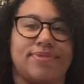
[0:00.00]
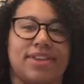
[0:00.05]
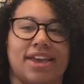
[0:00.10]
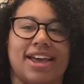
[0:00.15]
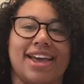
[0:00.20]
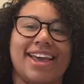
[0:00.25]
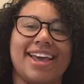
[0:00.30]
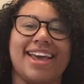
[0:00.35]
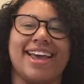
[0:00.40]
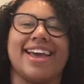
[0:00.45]

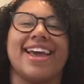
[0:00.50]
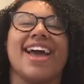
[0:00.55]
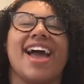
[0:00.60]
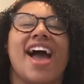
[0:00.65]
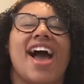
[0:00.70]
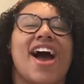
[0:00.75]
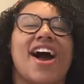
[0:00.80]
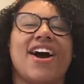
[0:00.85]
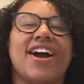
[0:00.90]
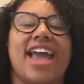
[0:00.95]

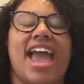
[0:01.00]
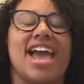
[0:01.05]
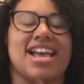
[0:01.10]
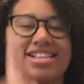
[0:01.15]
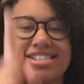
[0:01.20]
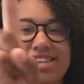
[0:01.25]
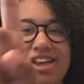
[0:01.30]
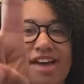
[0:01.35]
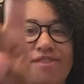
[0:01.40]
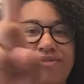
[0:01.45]
Okay,
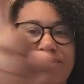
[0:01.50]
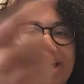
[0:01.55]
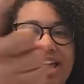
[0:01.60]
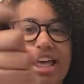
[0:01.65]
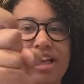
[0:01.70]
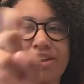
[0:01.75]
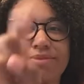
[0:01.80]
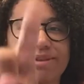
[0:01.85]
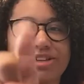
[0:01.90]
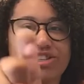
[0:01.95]
so everyone get
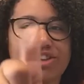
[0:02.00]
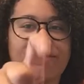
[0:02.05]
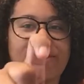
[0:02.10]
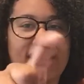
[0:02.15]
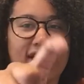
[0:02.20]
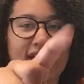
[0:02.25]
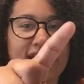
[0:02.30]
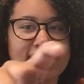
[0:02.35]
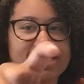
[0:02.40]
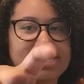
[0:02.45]
out your magic
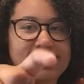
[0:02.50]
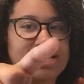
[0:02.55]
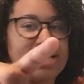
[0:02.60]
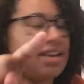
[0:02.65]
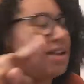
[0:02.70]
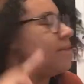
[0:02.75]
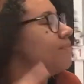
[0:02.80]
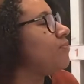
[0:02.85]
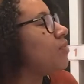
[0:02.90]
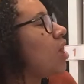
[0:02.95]
fingers
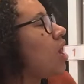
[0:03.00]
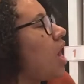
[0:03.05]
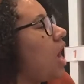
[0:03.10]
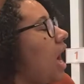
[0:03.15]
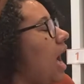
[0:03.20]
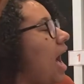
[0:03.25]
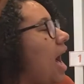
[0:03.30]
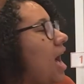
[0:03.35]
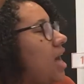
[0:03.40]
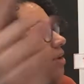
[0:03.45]

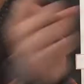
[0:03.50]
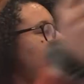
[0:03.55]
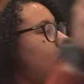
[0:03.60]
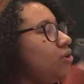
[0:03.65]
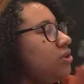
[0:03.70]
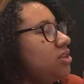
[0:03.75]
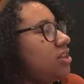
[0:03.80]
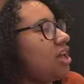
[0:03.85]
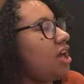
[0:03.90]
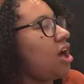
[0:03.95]
and
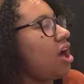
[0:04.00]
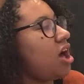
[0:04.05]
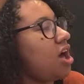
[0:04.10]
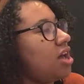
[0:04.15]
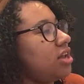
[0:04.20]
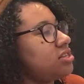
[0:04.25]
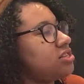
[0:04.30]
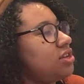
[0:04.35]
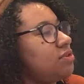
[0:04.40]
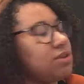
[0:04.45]
put the on.
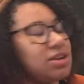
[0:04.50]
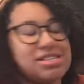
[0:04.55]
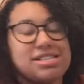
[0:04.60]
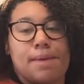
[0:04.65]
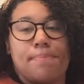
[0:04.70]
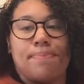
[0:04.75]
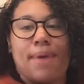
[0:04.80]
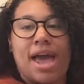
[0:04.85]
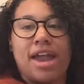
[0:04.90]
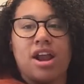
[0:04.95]
So you're going to
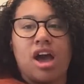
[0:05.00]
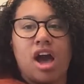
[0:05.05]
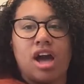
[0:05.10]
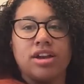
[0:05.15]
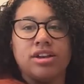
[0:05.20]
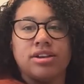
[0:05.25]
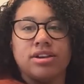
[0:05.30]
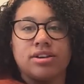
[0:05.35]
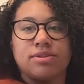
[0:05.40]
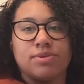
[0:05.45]
say pen on.
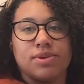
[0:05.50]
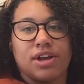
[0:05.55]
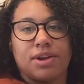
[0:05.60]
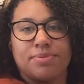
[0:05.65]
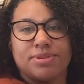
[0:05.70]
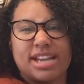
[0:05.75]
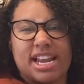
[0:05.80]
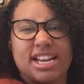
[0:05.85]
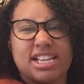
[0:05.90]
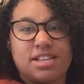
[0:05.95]
We're going to
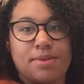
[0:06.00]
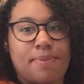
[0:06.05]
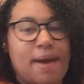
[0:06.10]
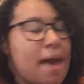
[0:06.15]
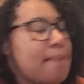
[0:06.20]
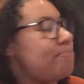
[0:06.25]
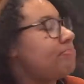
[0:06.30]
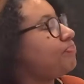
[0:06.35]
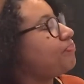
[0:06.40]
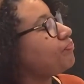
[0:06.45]
pretend it's a
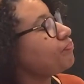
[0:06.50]
pen.